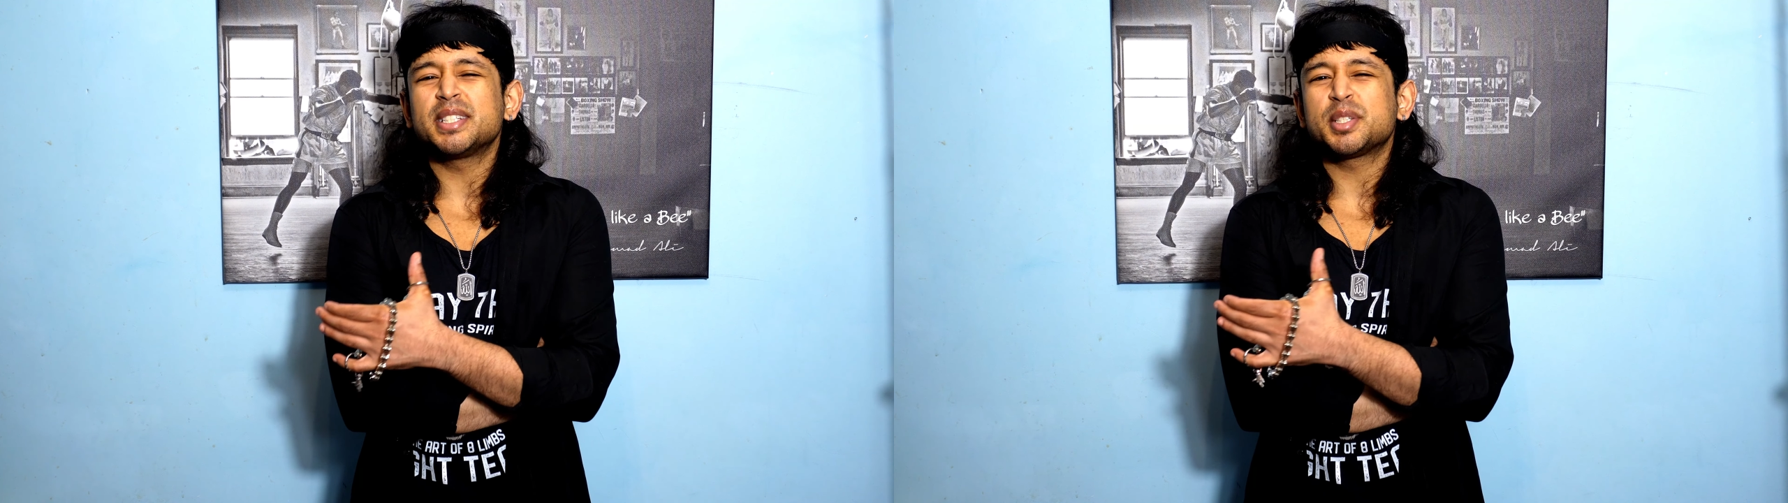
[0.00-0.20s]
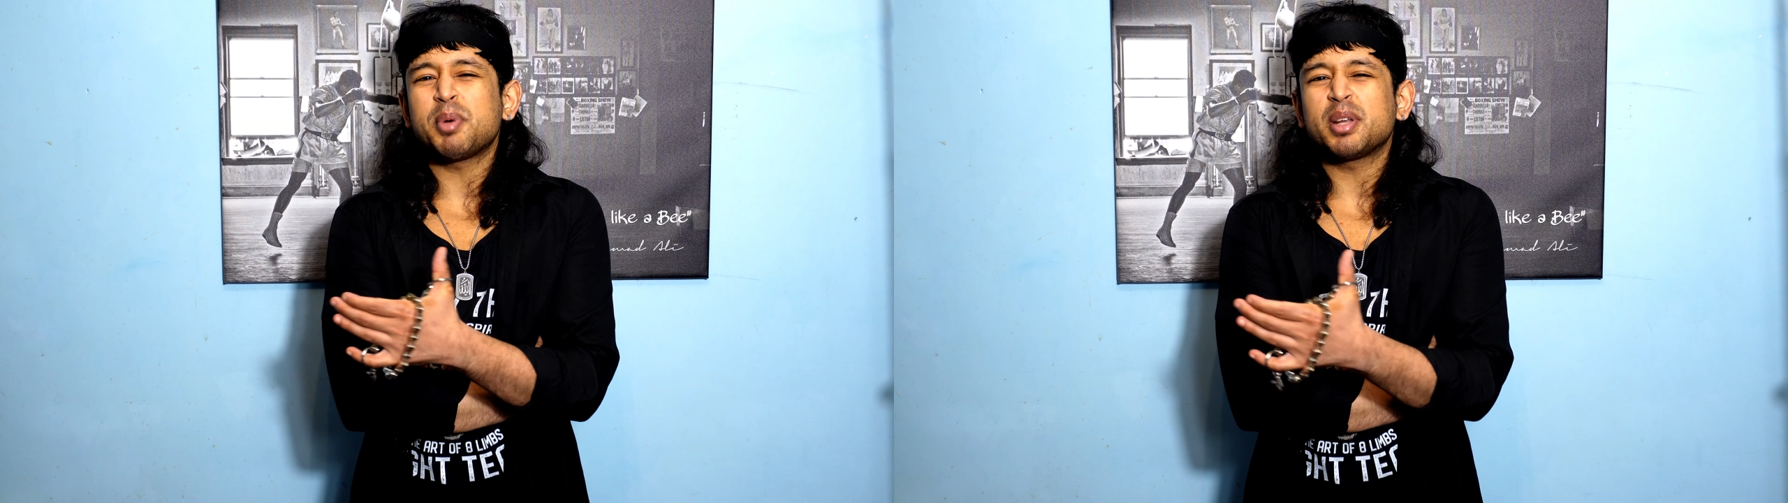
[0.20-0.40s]

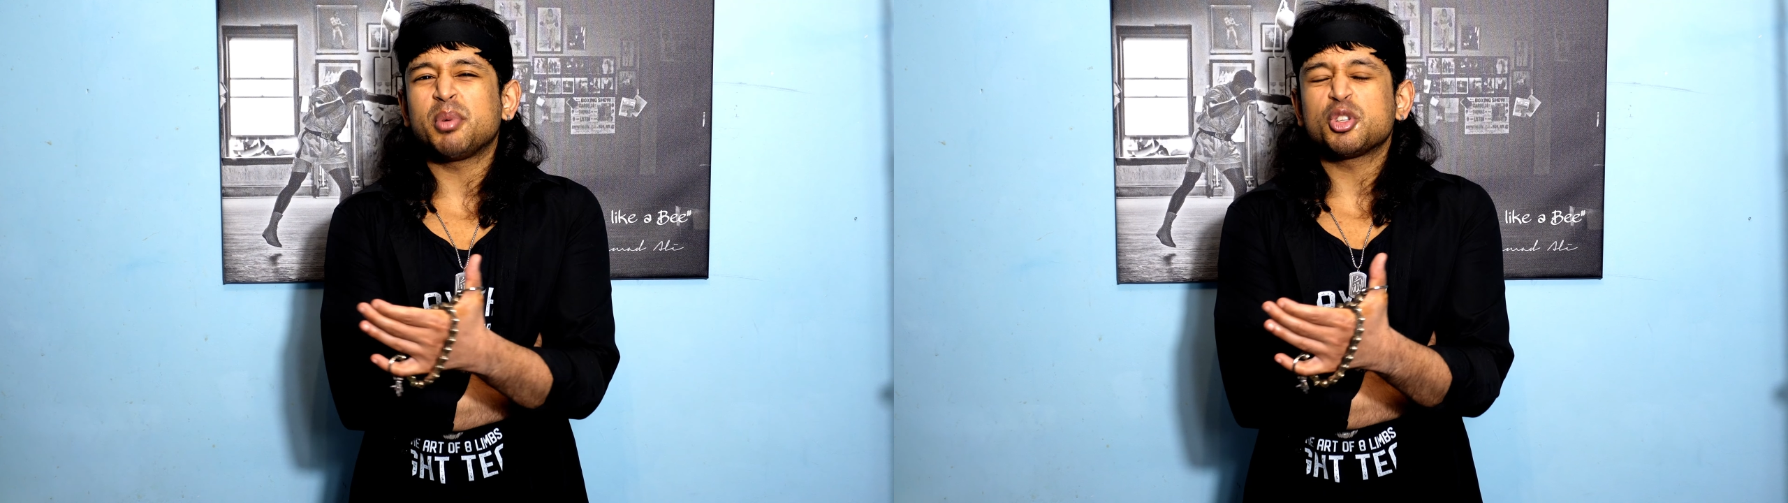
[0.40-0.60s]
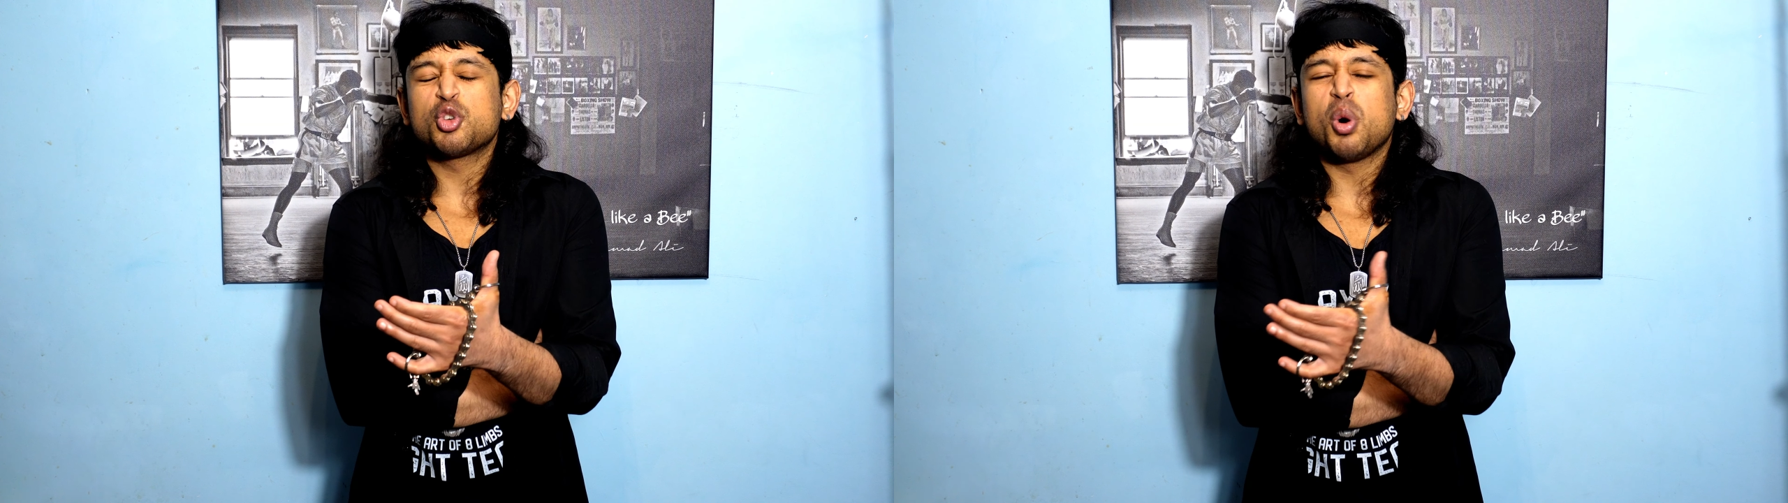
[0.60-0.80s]
spend
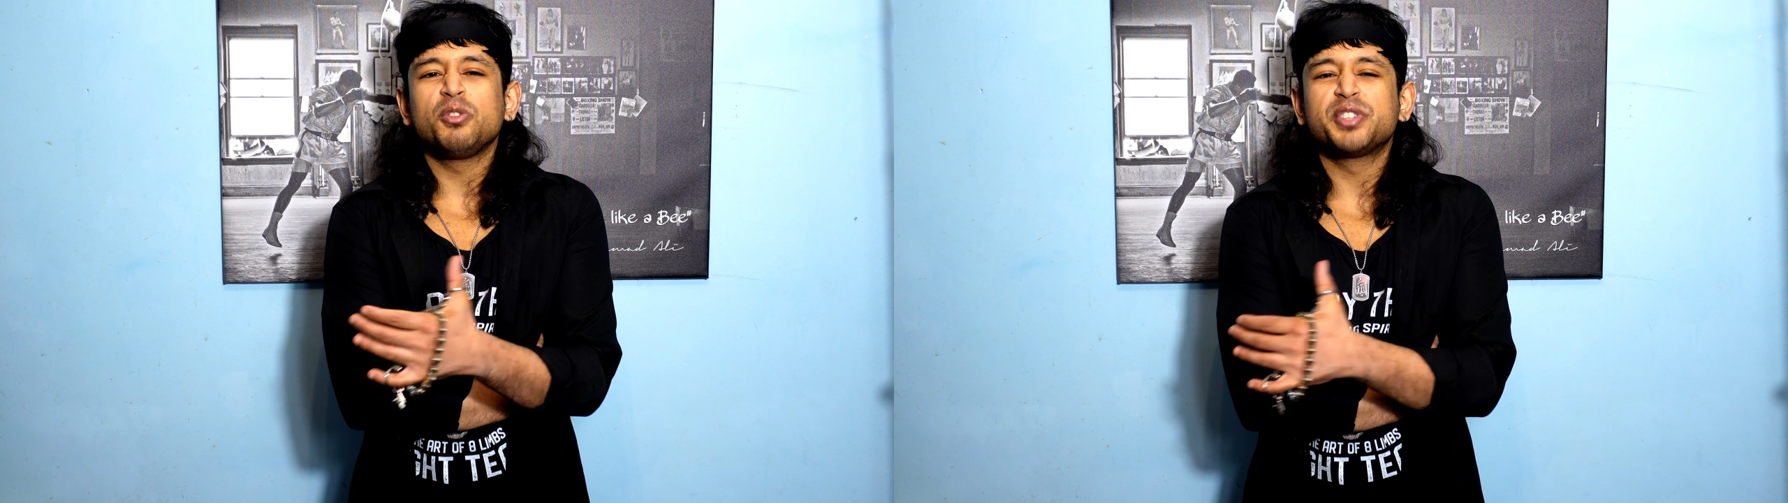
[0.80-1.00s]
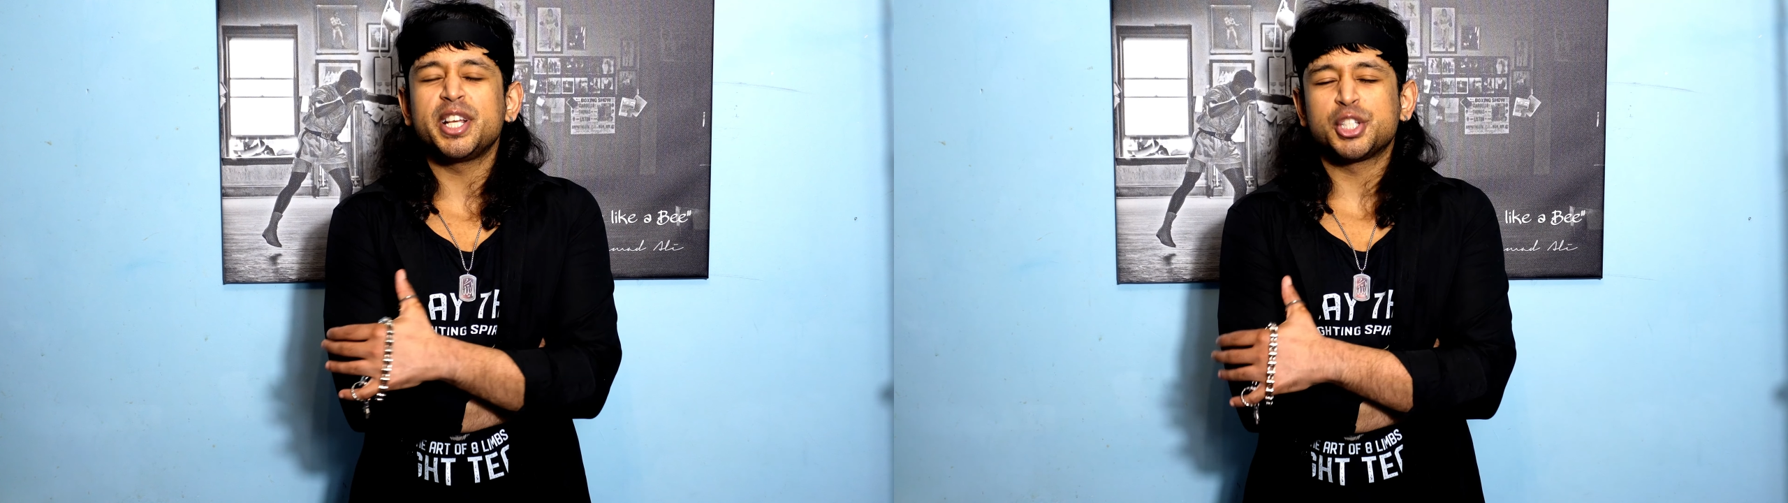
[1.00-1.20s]
about
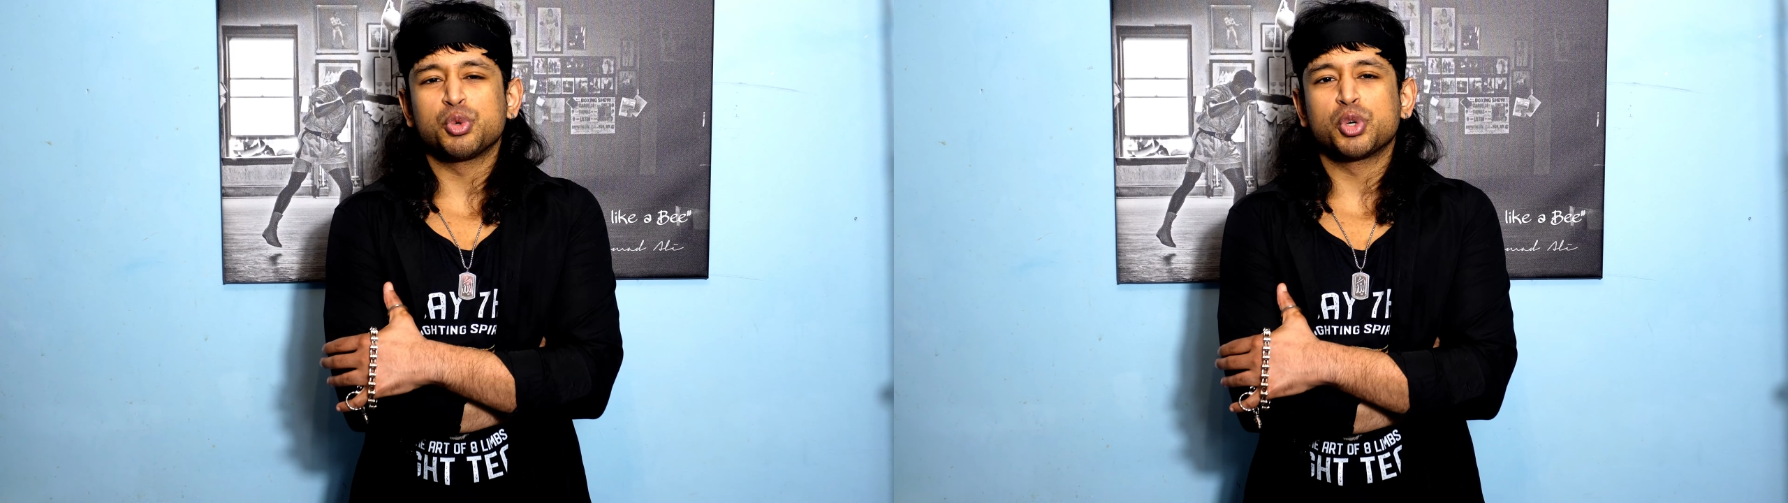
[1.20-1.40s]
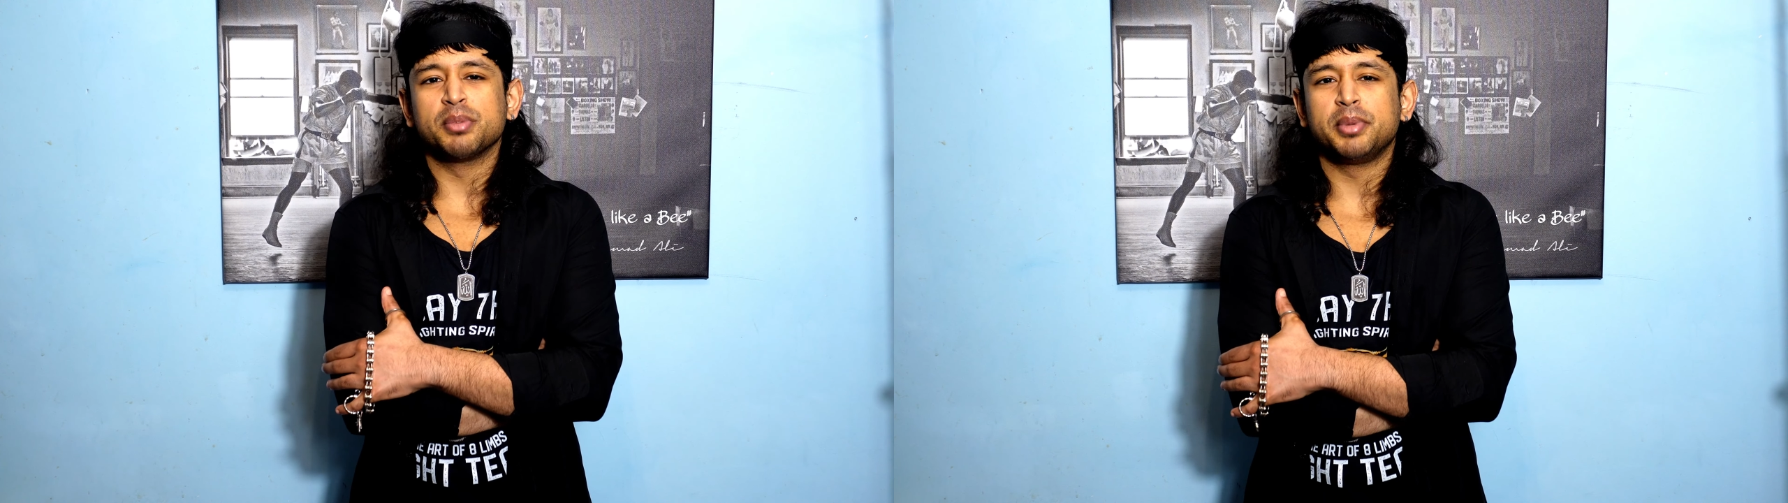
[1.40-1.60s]
12 days
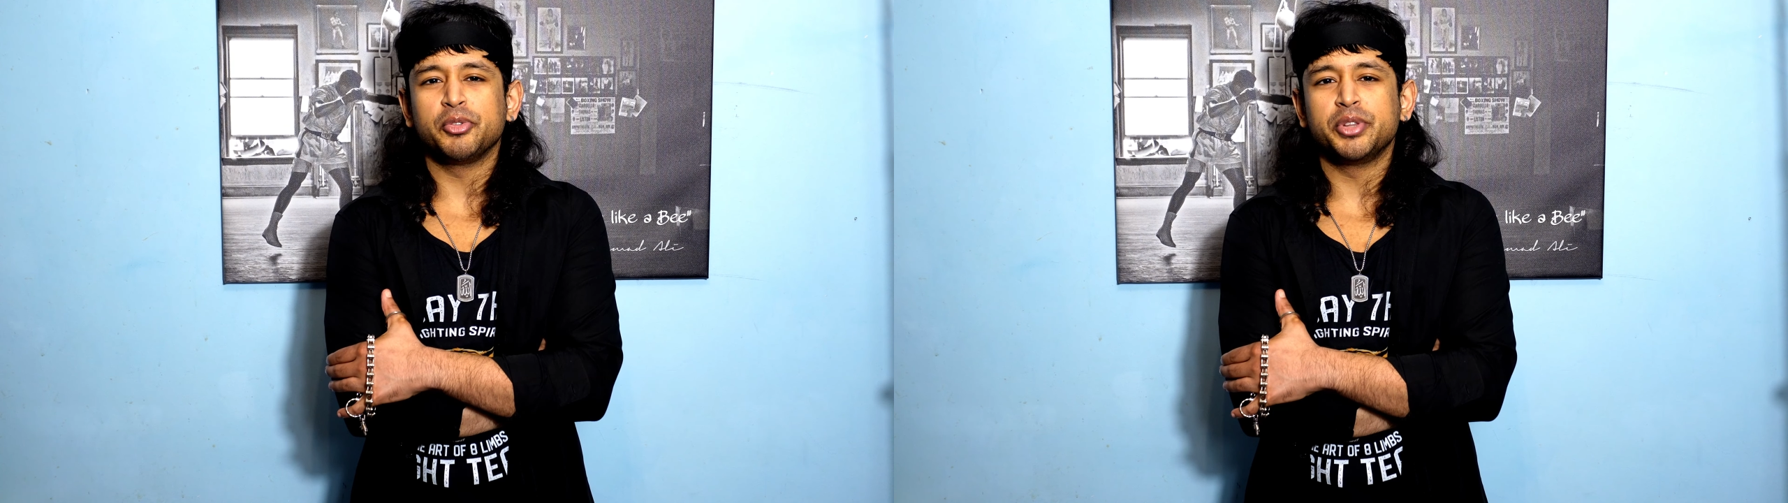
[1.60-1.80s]
talking about